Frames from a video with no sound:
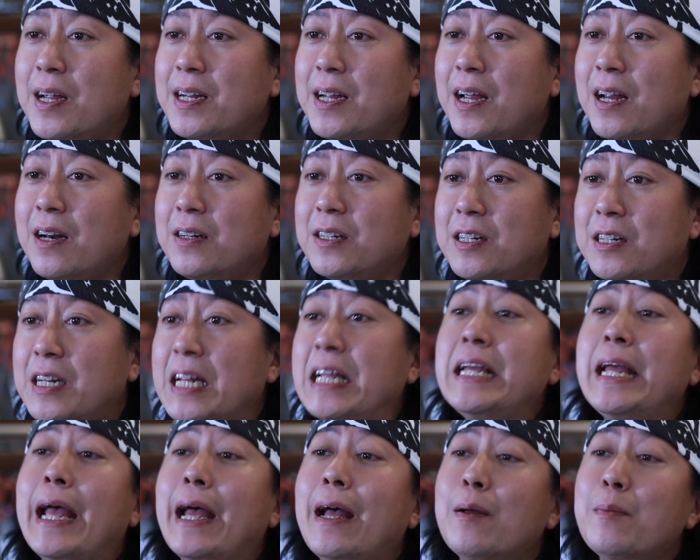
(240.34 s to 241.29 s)
I get
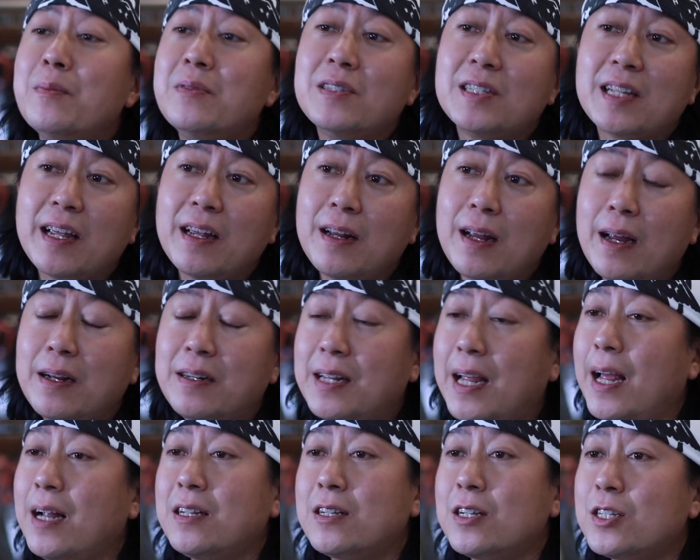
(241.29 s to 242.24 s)
DMs and, and
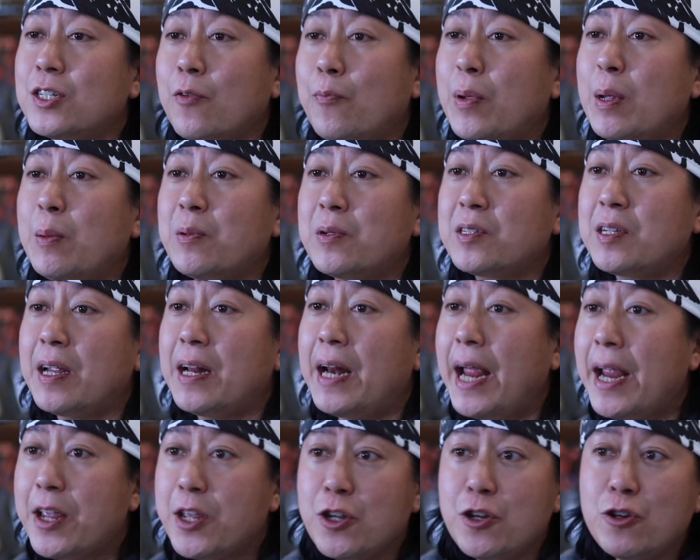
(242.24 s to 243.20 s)
texts of people saying,
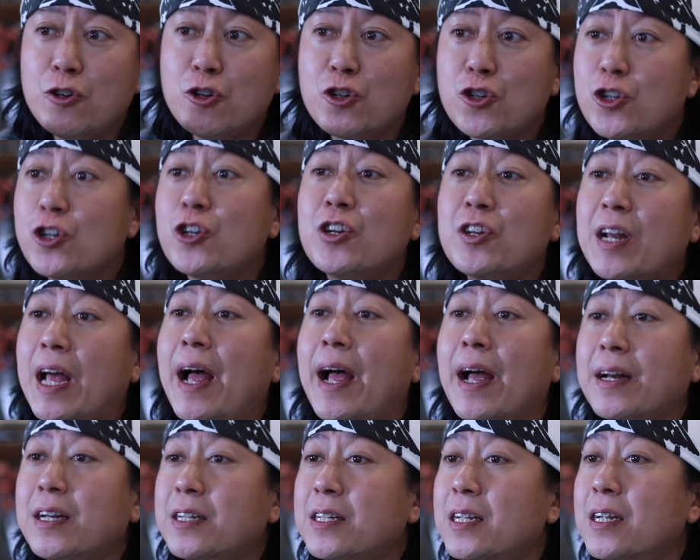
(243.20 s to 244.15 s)
hey, you should
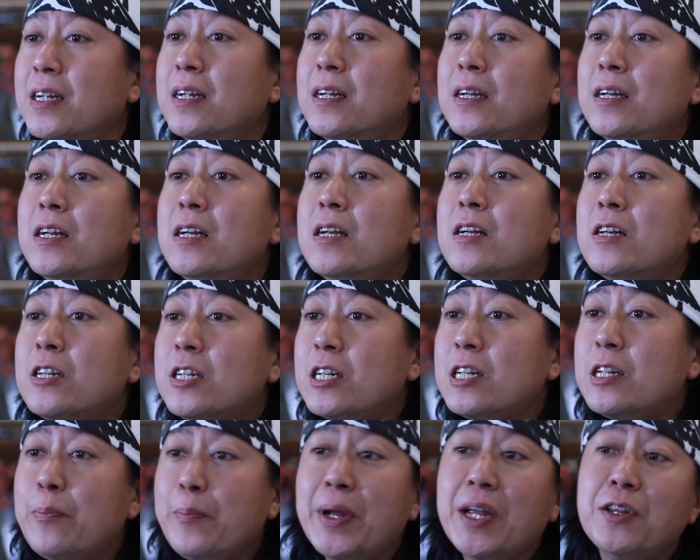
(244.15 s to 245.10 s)
not
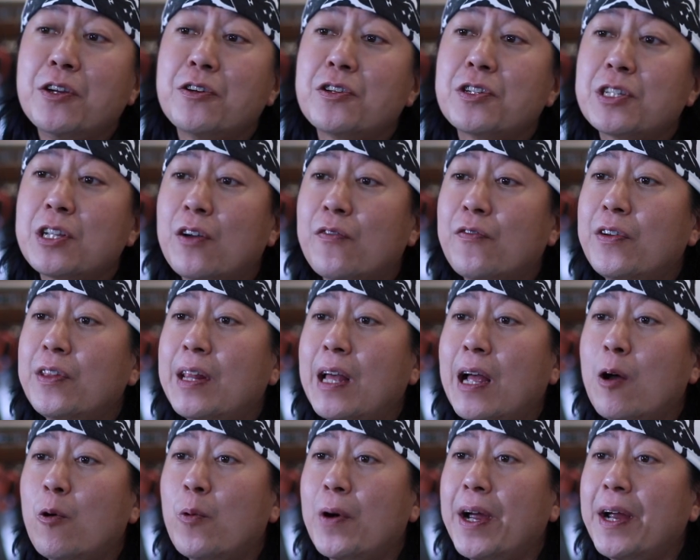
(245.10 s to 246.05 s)
demean yourself in
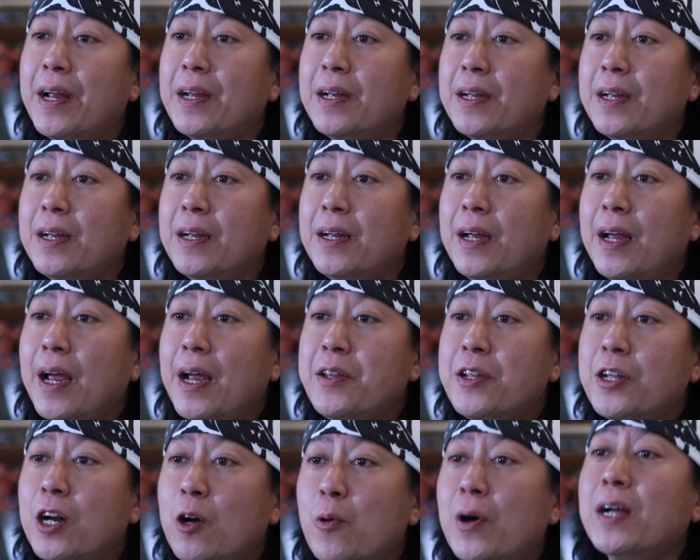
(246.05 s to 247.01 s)
that way.
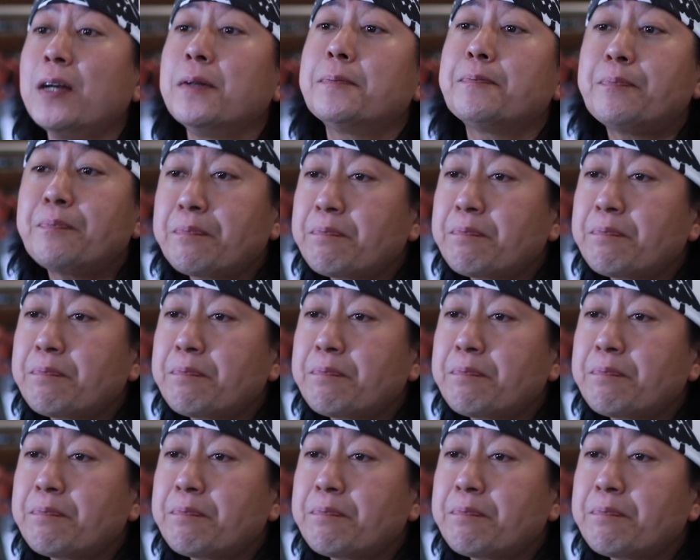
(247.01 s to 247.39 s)
And you know what?